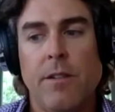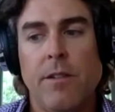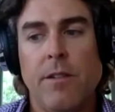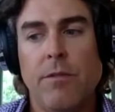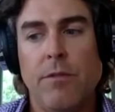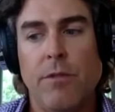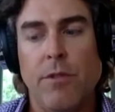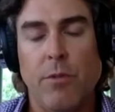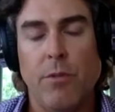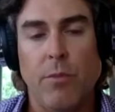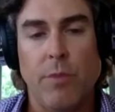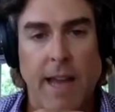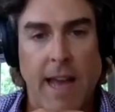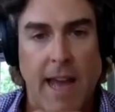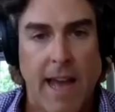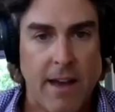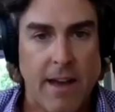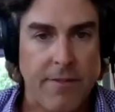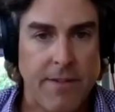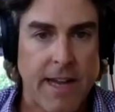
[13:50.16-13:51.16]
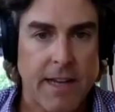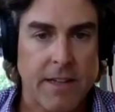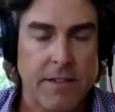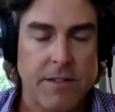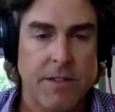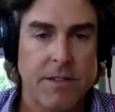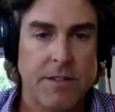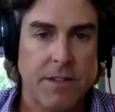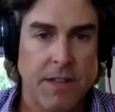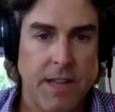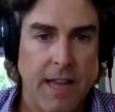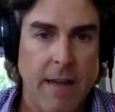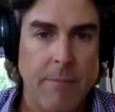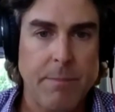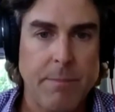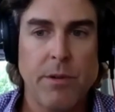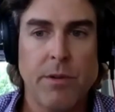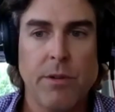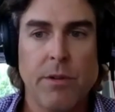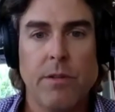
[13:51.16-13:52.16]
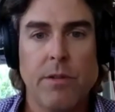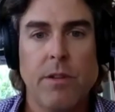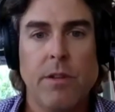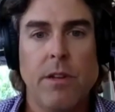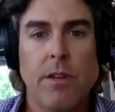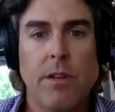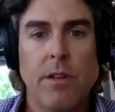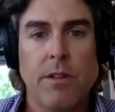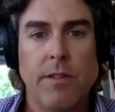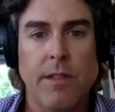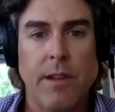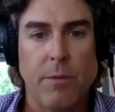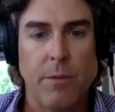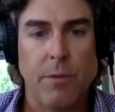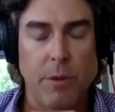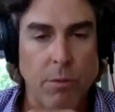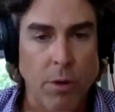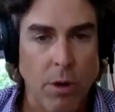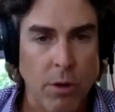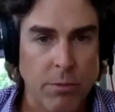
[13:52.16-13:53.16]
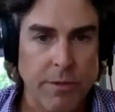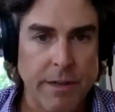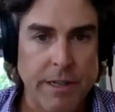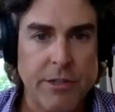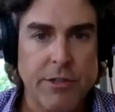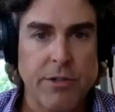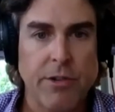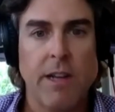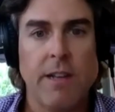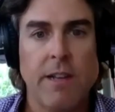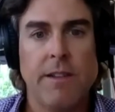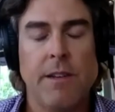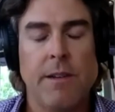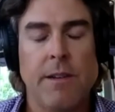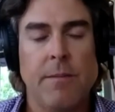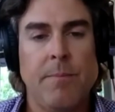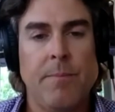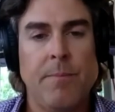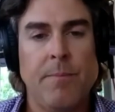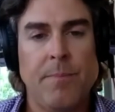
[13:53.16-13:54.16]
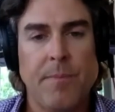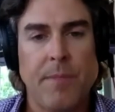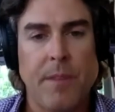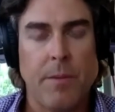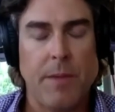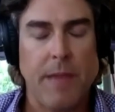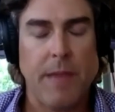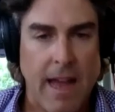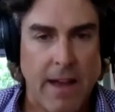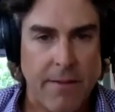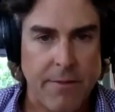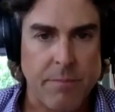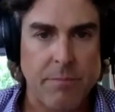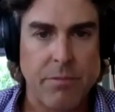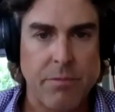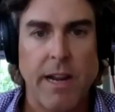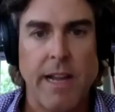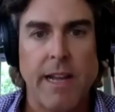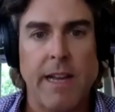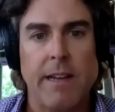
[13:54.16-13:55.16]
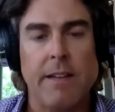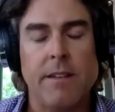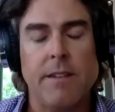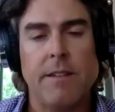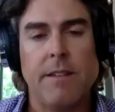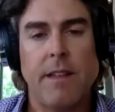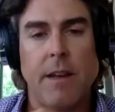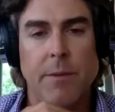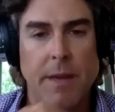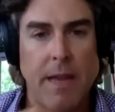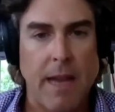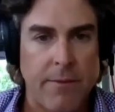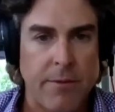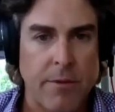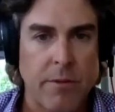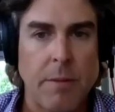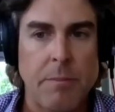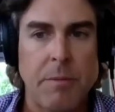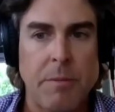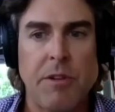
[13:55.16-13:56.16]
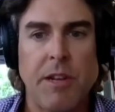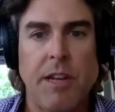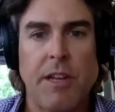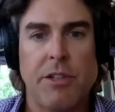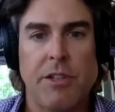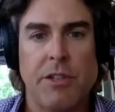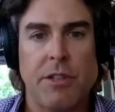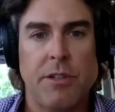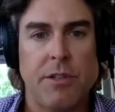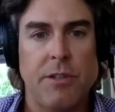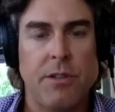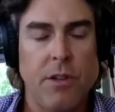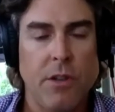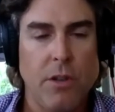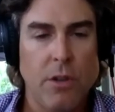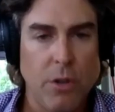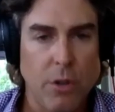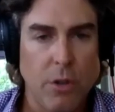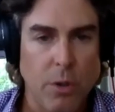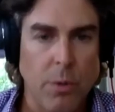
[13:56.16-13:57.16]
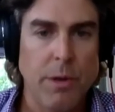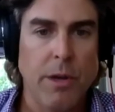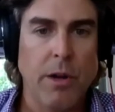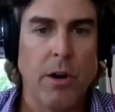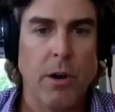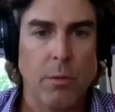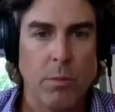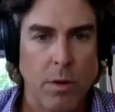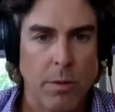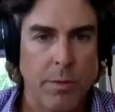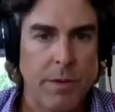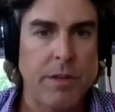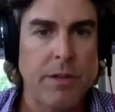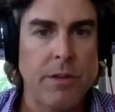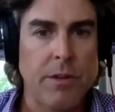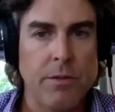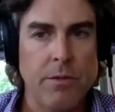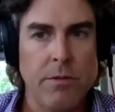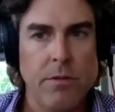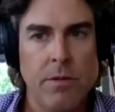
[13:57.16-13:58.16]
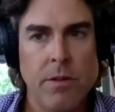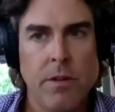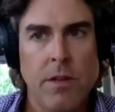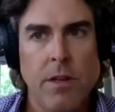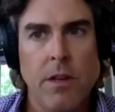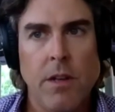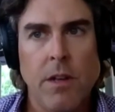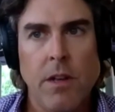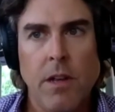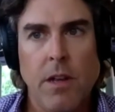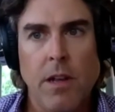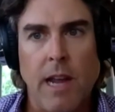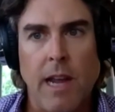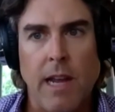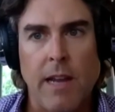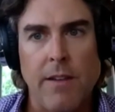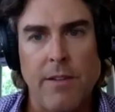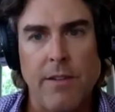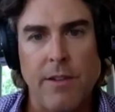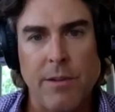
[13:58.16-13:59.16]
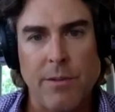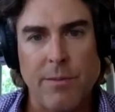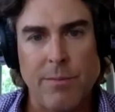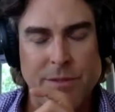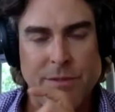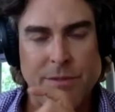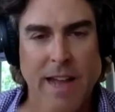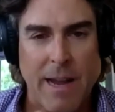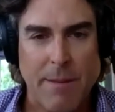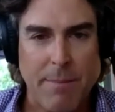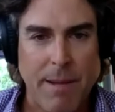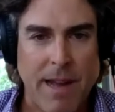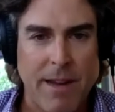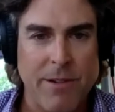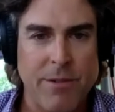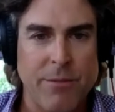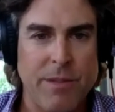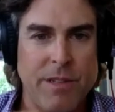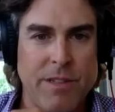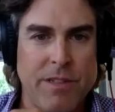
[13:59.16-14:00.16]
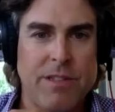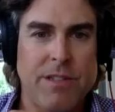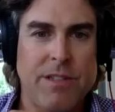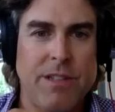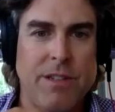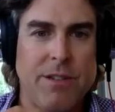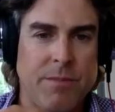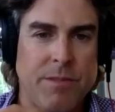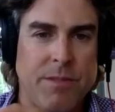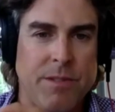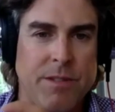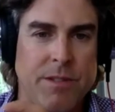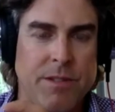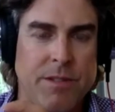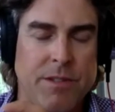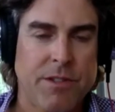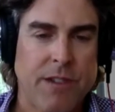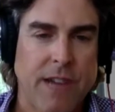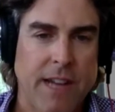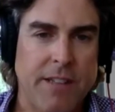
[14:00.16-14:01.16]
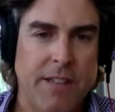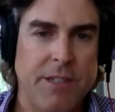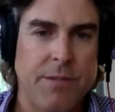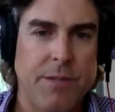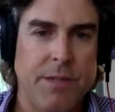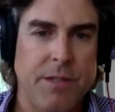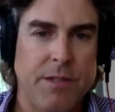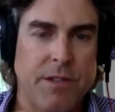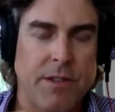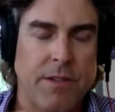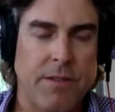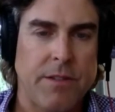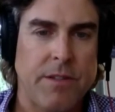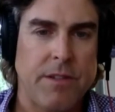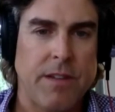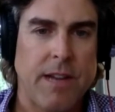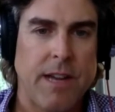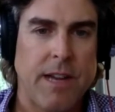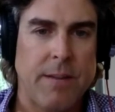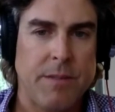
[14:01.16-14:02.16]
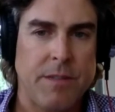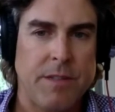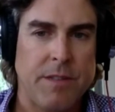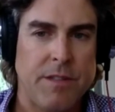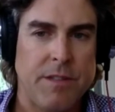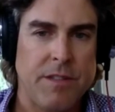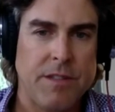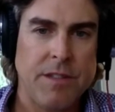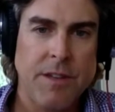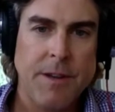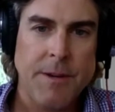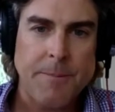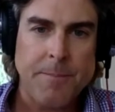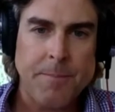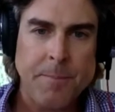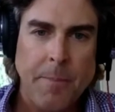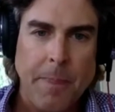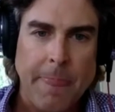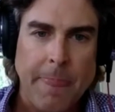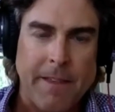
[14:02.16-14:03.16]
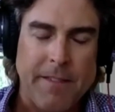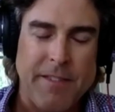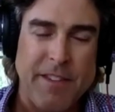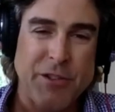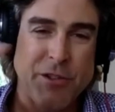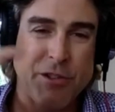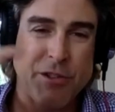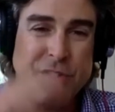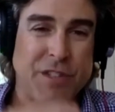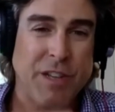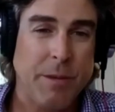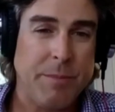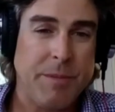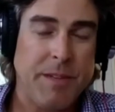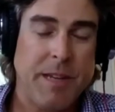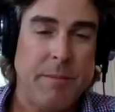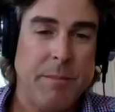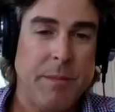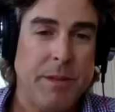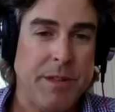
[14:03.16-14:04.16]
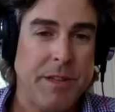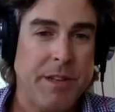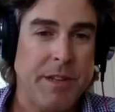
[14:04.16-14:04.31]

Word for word: you know, we have access to capital, that we won't retrade them, that we have a brand, that we have a reputation, who we are, what we do. And the fact pattern we see or the strategy we use oftentimes is these are sub $10 million